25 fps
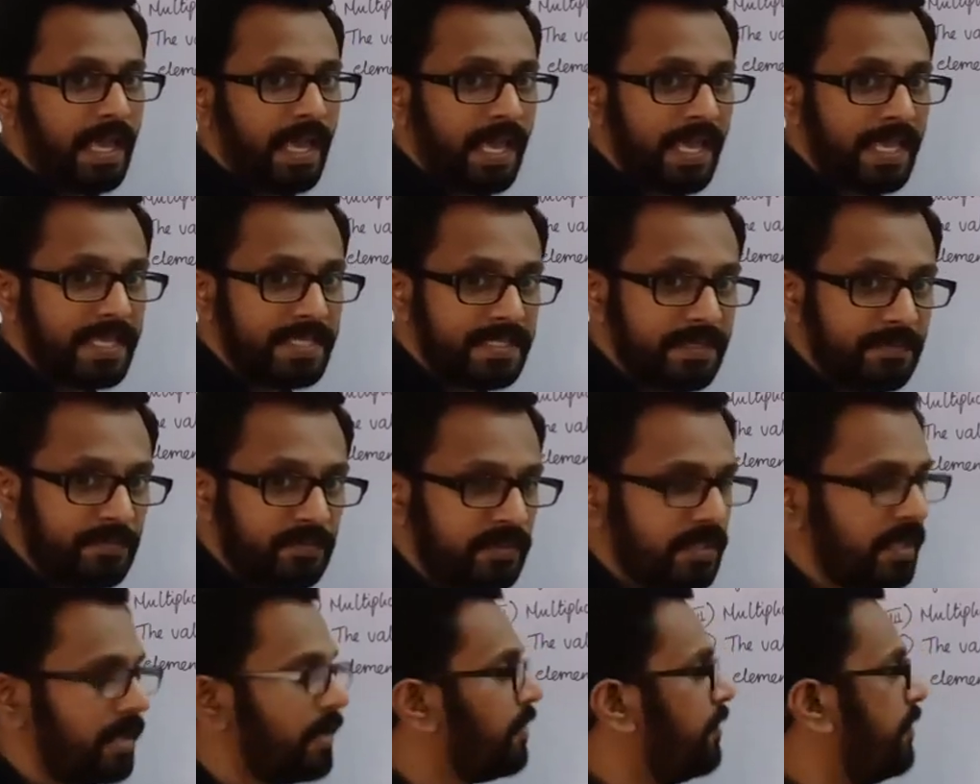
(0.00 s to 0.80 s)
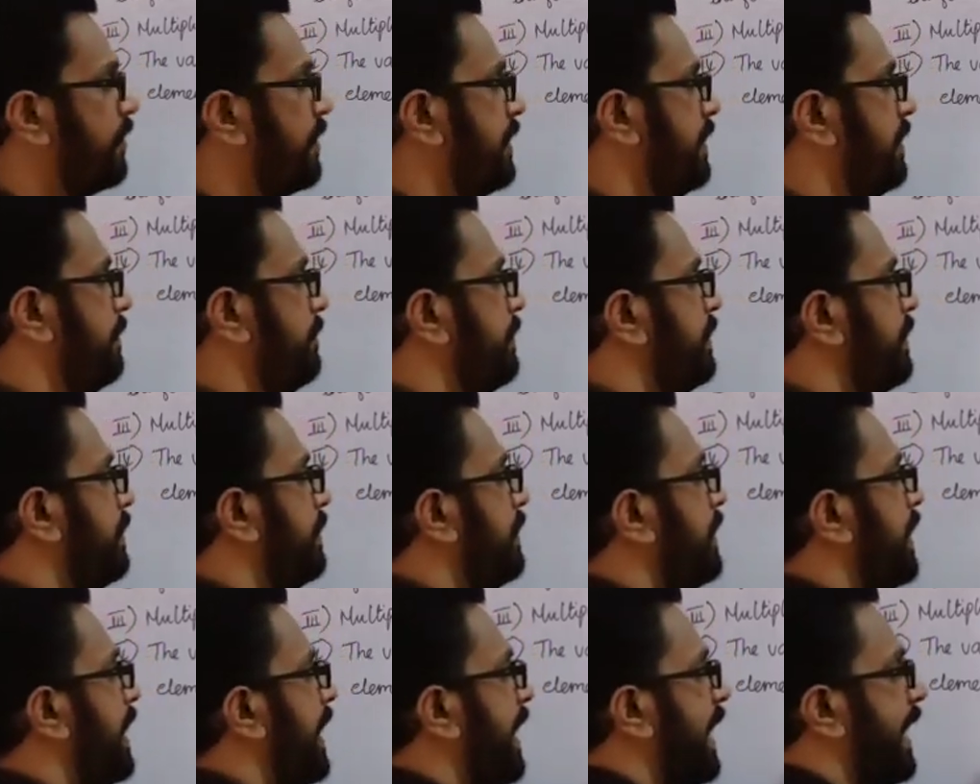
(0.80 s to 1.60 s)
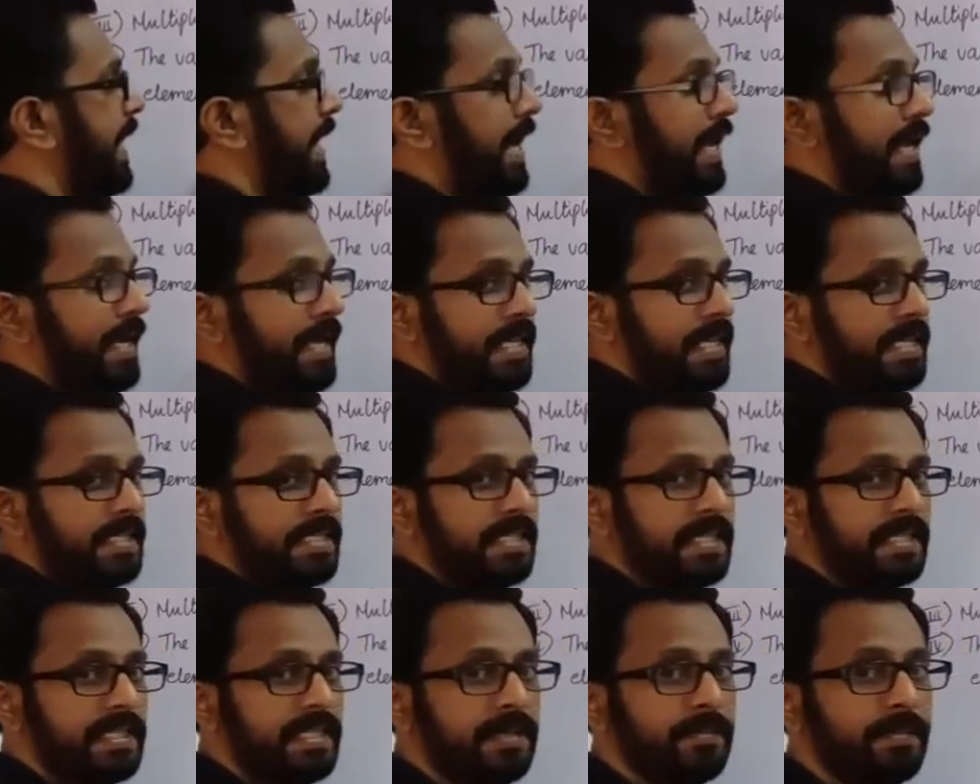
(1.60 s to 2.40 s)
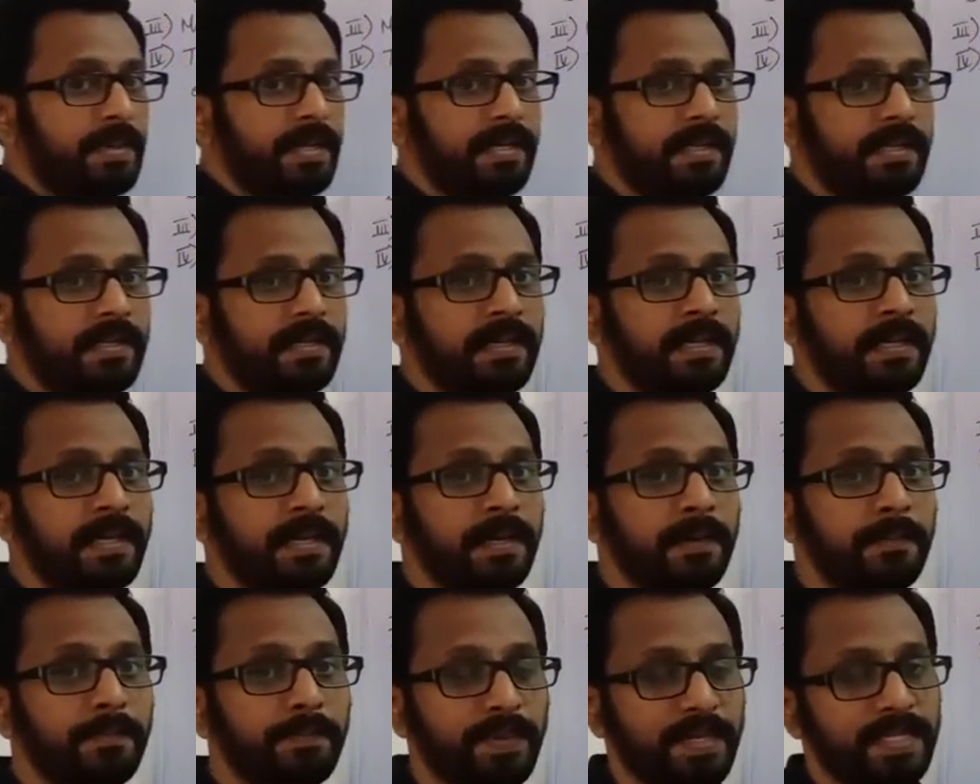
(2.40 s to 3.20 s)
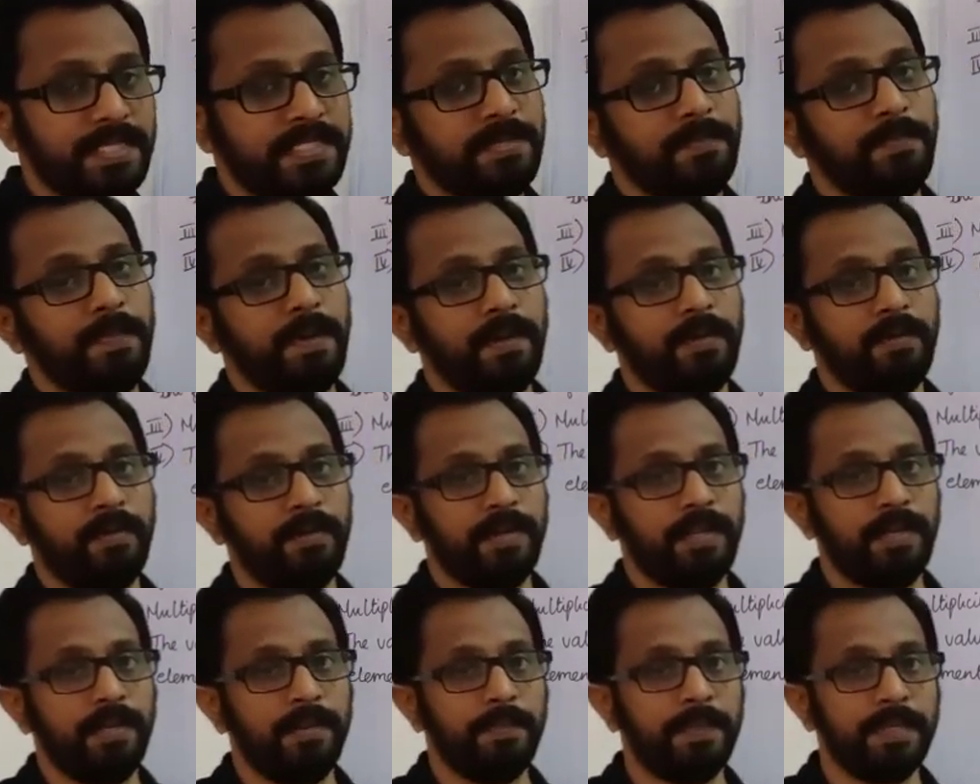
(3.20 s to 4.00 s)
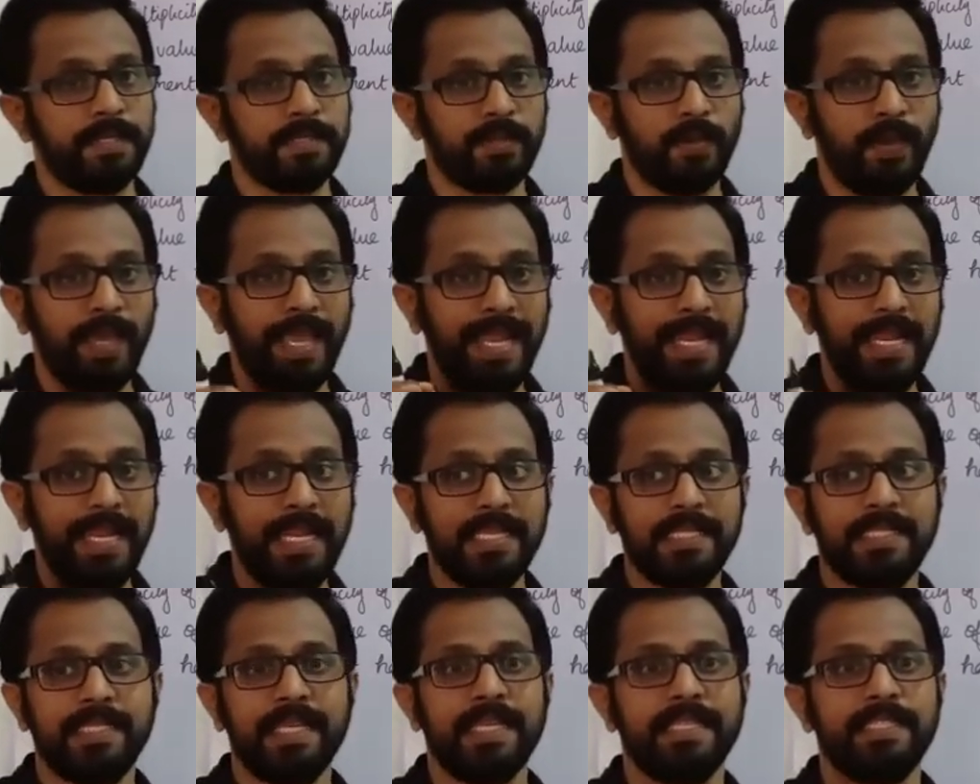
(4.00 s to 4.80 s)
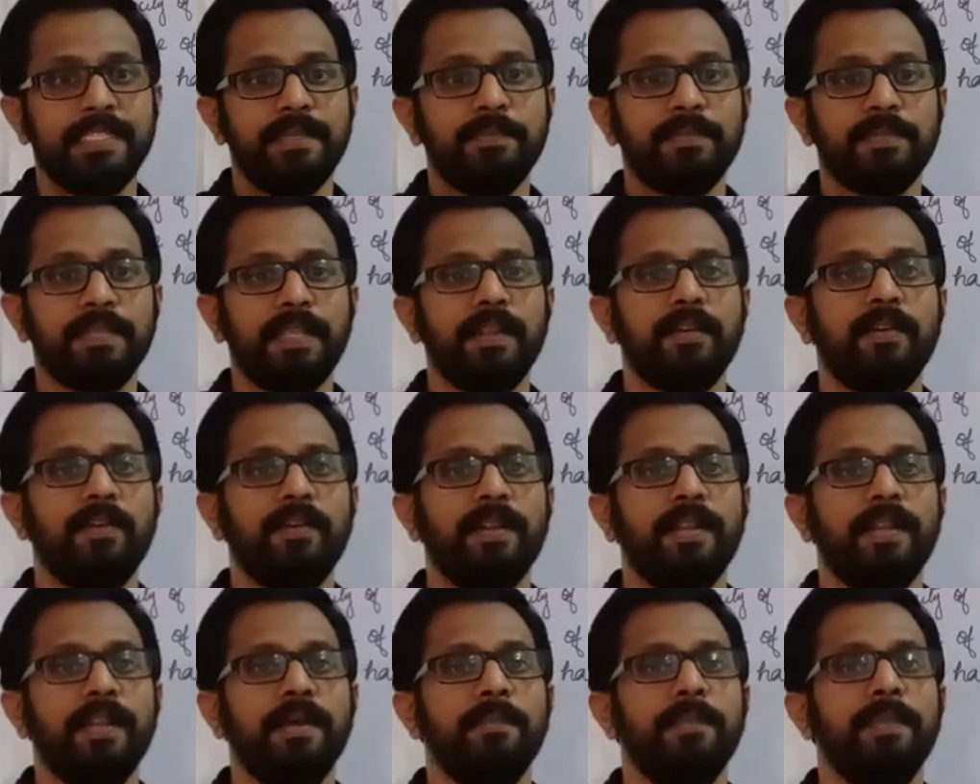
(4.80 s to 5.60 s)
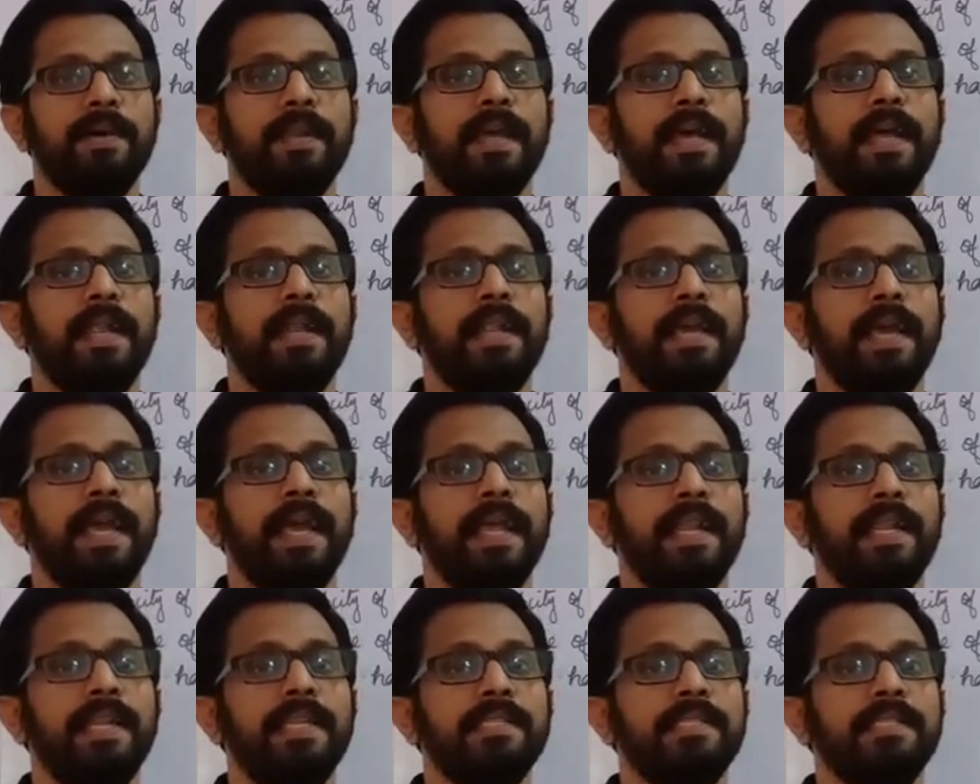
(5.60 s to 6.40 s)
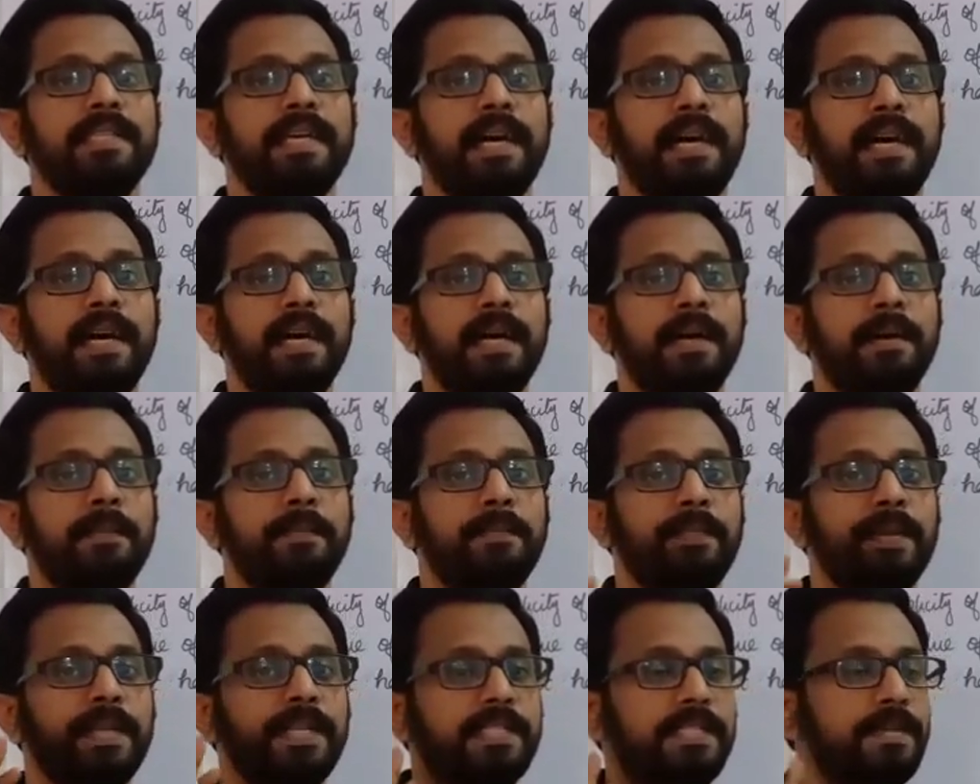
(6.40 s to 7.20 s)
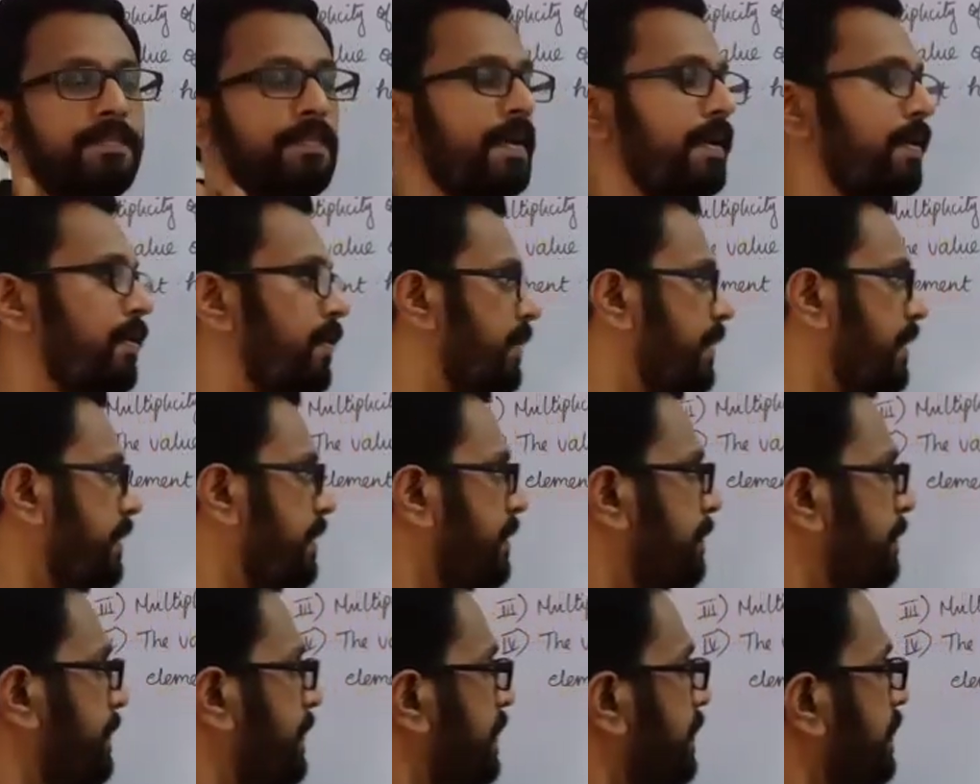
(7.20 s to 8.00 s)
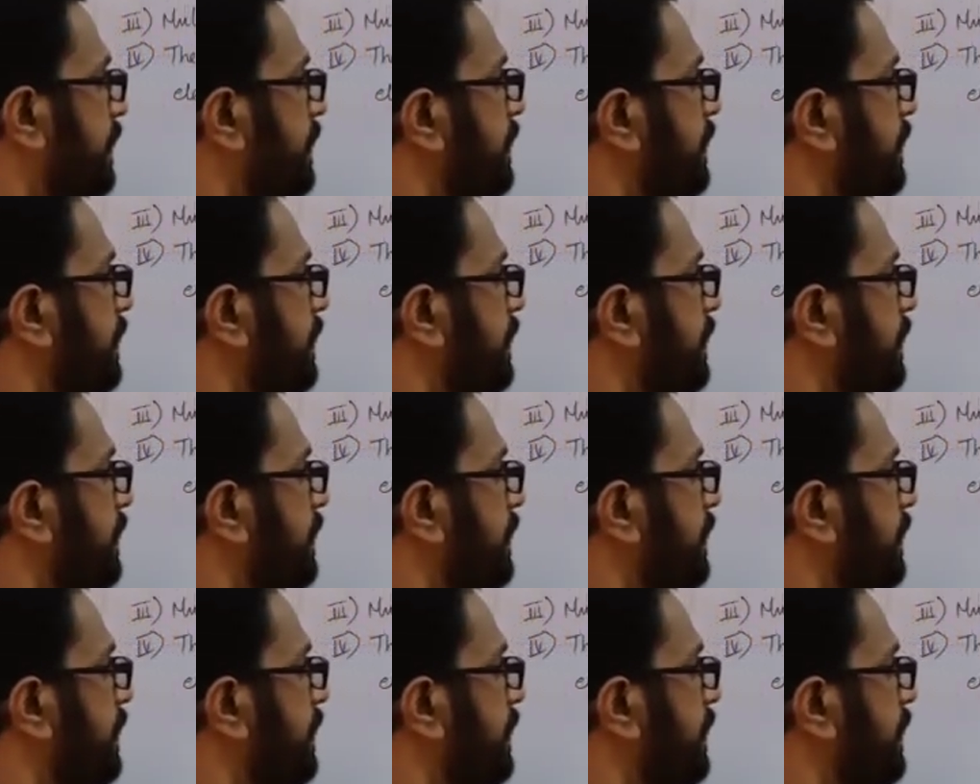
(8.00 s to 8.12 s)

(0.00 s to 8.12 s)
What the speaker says: azimuthal quantum number. N is nothing but principal quantum number. So L is the azimuthal quantum number and N is the principal quantum number.